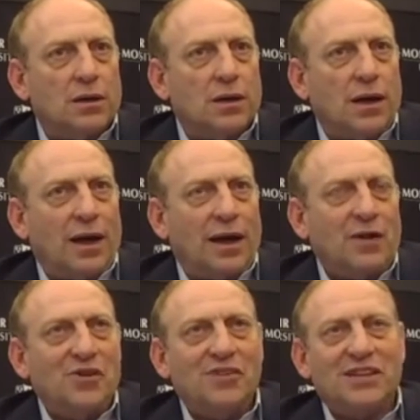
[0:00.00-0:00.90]
and I
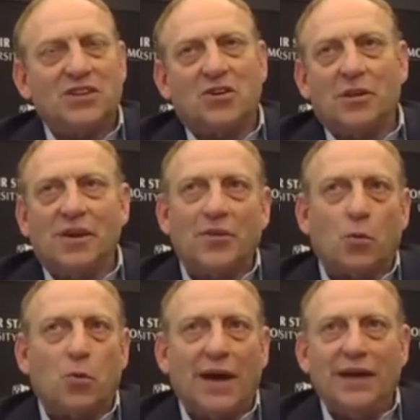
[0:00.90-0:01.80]
don't even like to call them on the
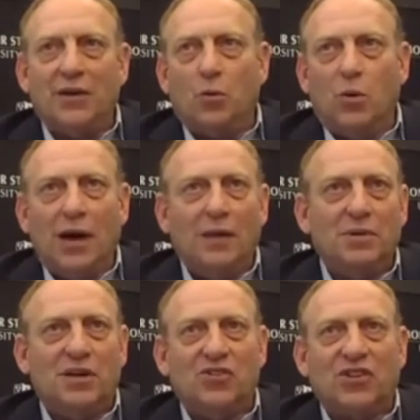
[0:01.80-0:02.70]
right in a way
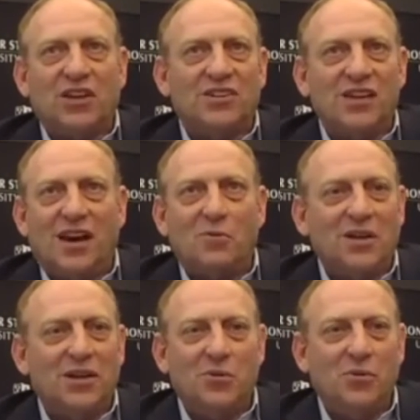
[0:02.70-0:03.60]
because that's not
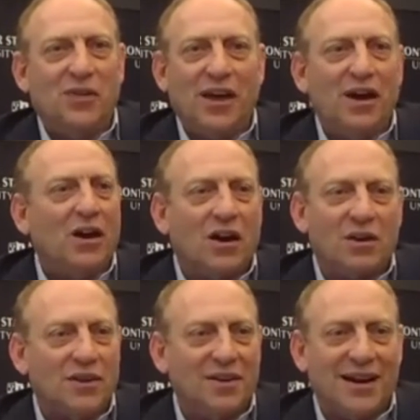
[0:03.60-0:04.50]
really who they are.
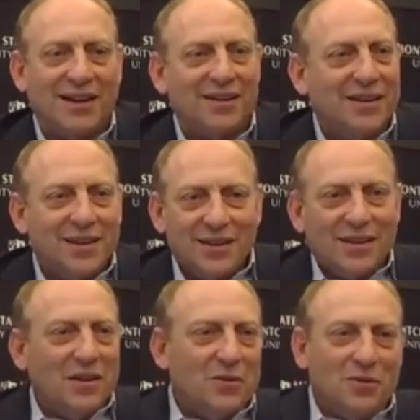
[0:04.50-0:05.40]
They're not,
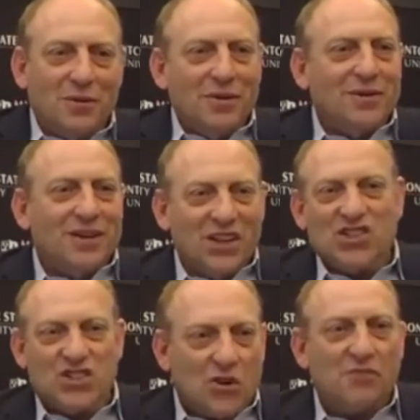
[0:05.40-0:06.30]
you know,
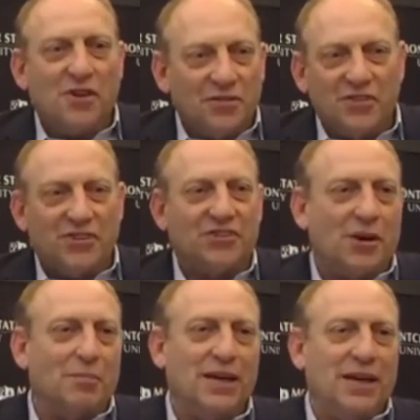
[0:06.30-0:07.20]
conservatives in
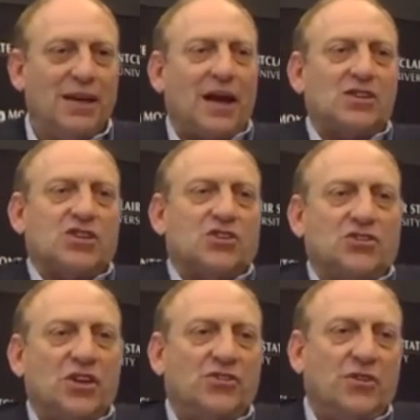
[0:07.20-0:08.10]
some ideological
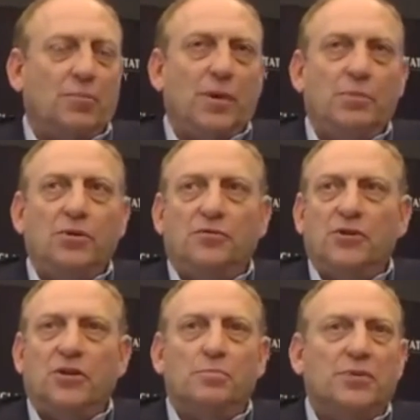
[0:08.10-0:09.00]
sense. They're people who
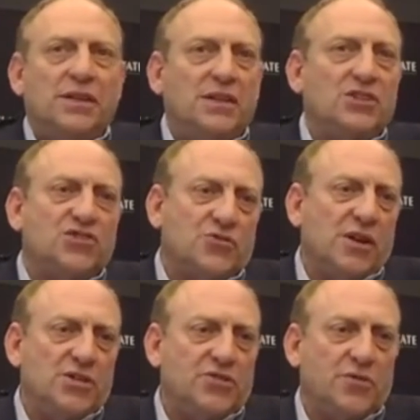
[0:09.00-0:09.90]
feel completely
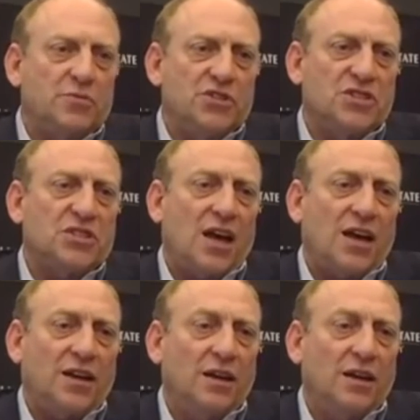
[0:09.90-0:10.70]
estranged from the society.